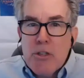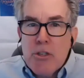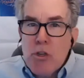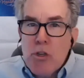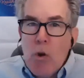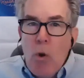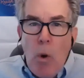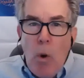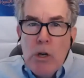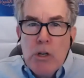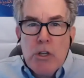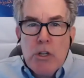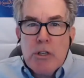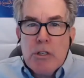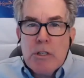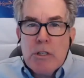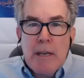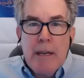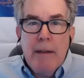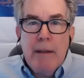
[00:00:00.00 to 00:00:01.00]

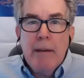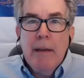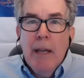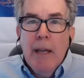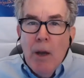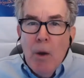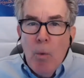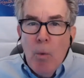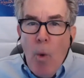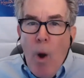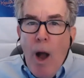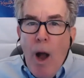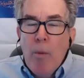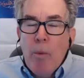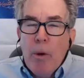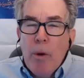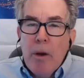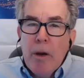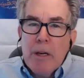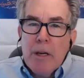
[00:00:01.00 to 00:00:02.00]
gorgeous, and while
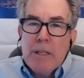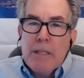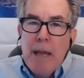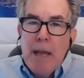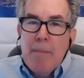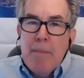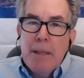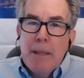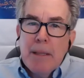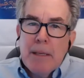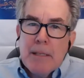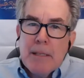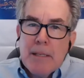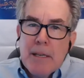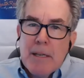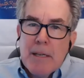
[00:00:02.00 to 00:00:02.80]
we are taping this,